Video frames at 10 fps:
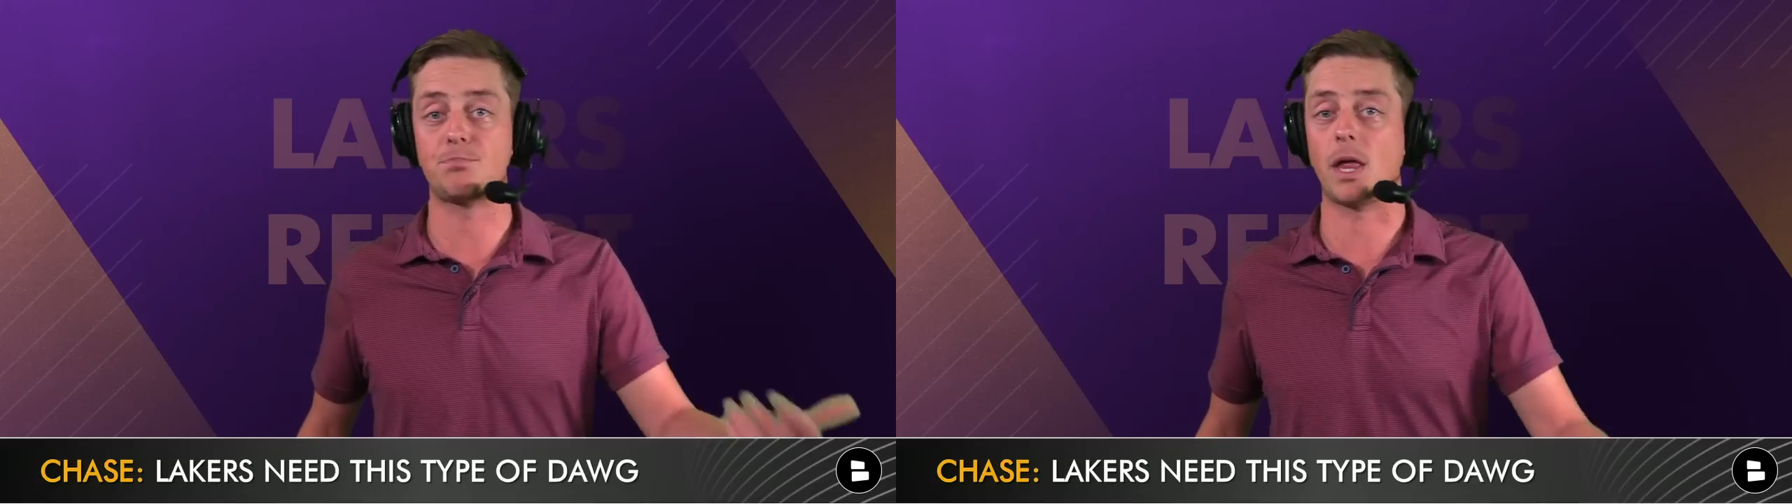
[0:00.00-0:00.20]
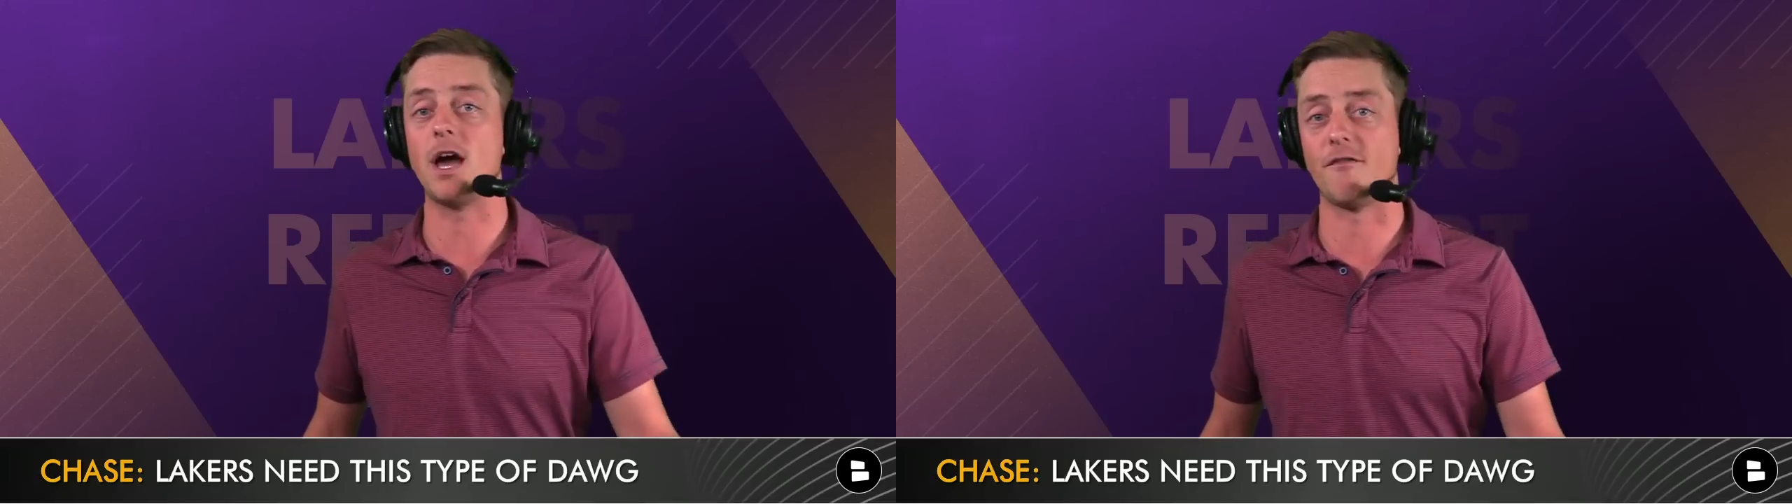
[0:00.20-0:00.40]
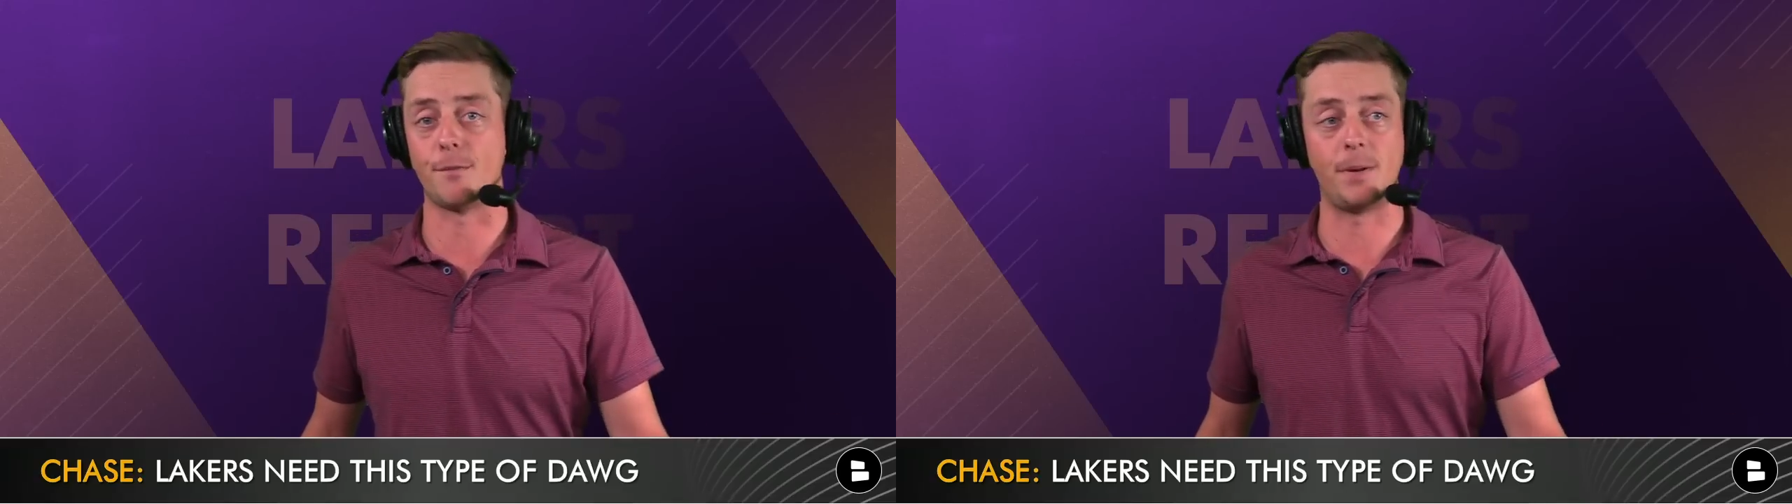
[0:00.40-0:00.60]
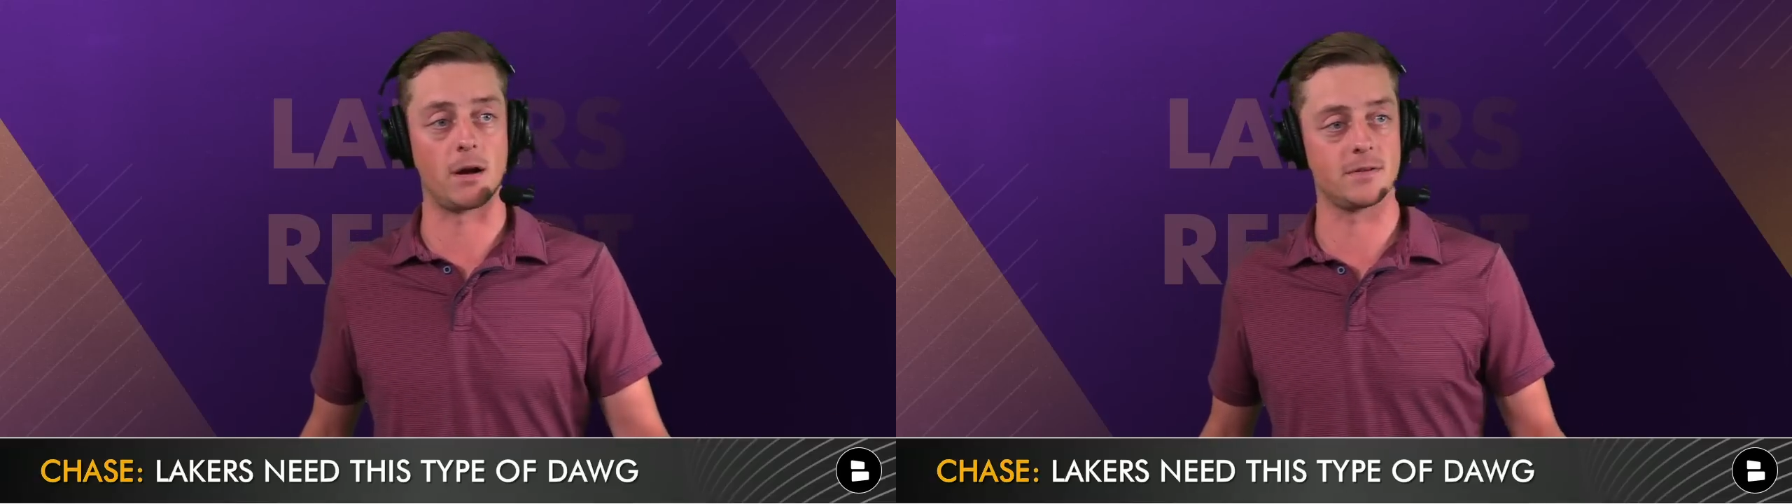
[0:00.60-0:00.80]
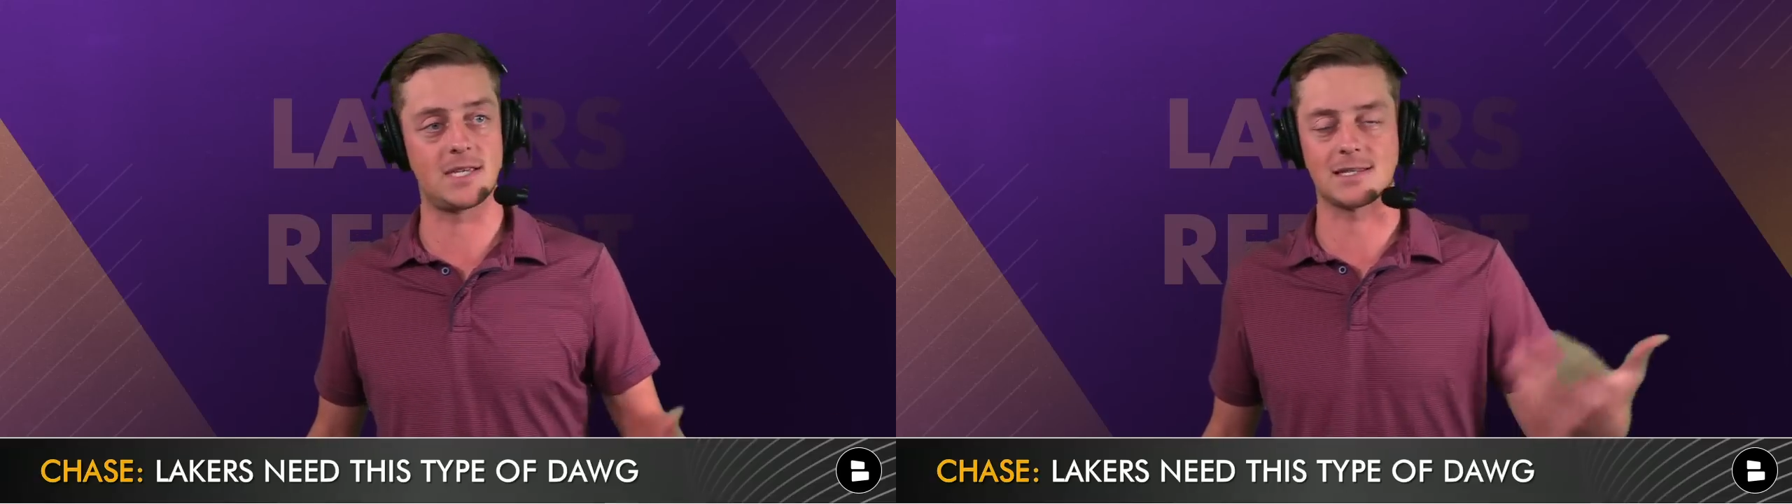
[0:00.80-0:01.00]
playoff
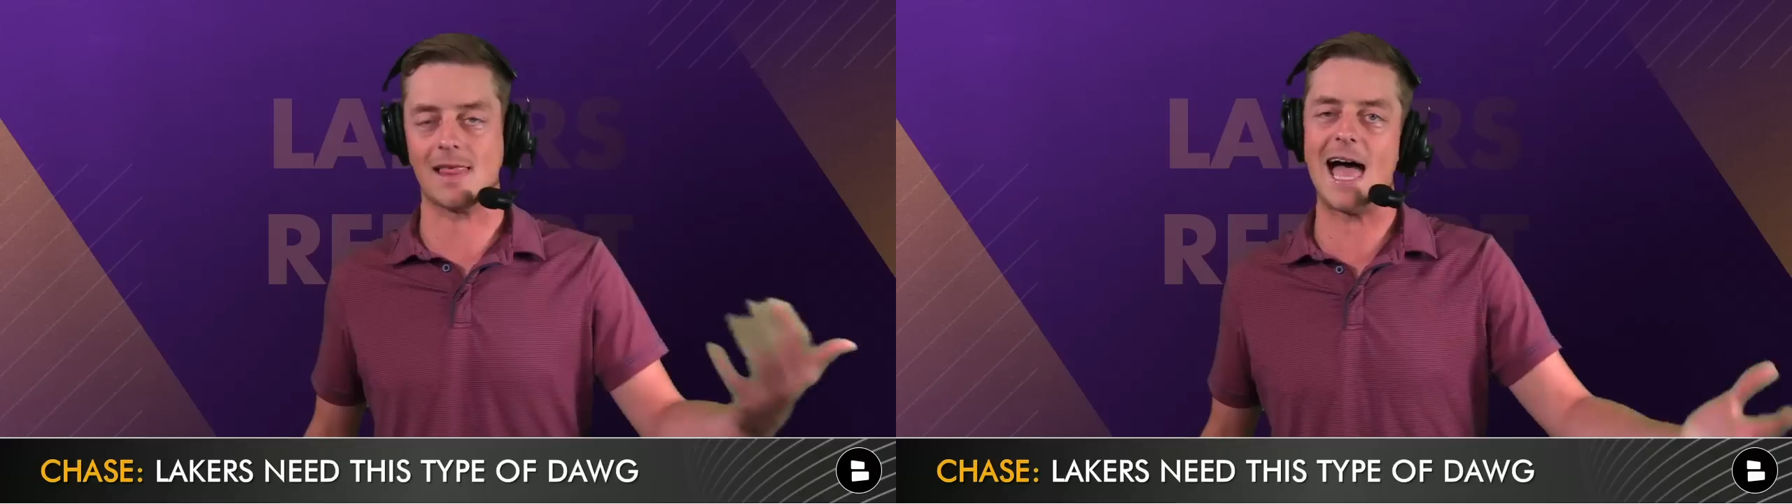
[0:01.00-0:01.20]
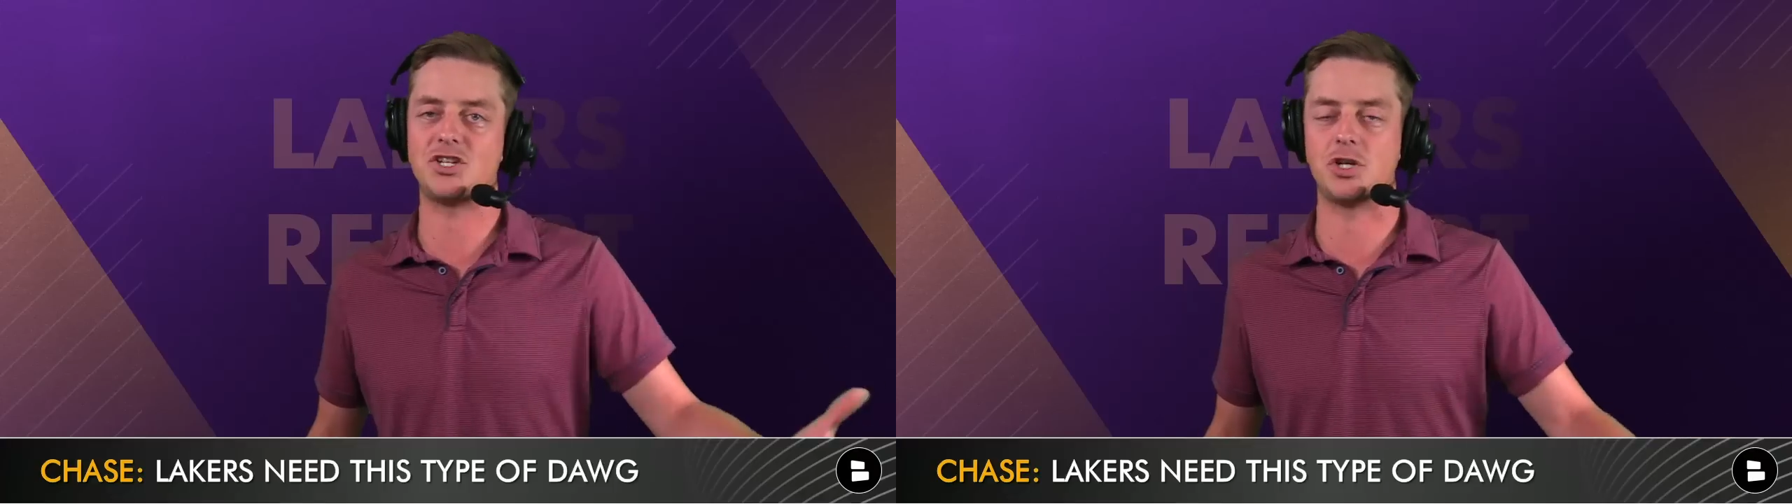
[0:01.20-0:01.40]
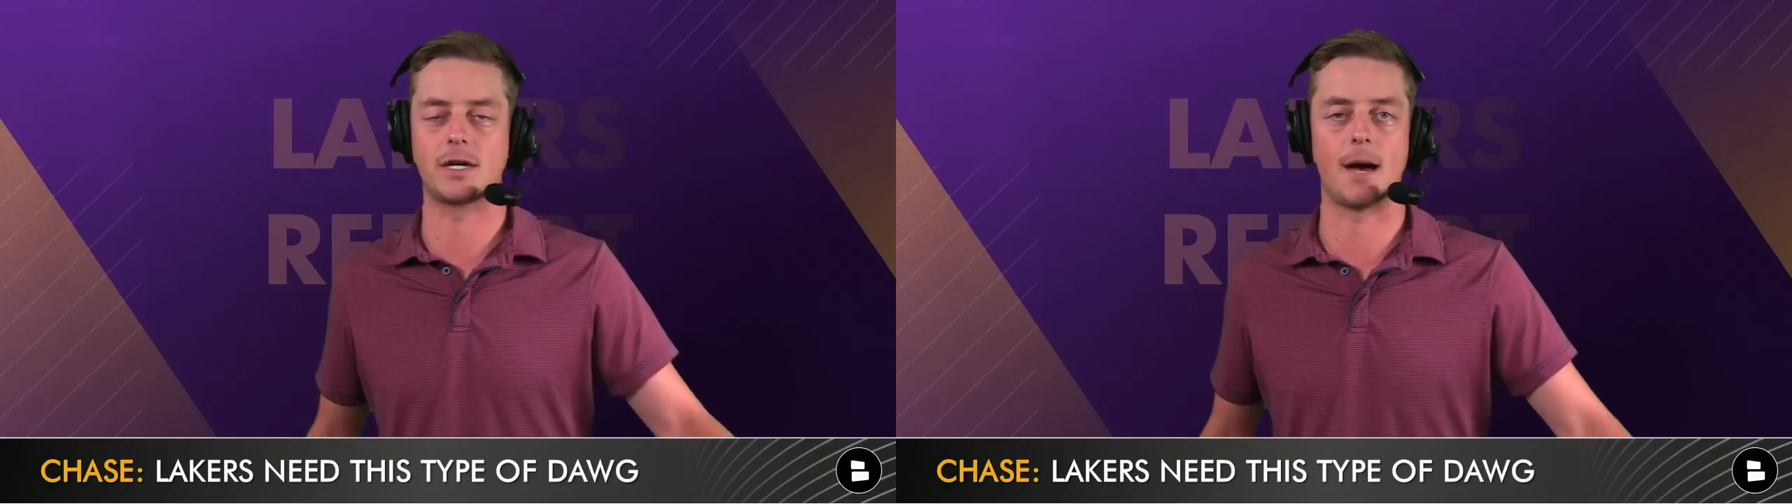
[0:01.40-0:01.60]
appearances last year,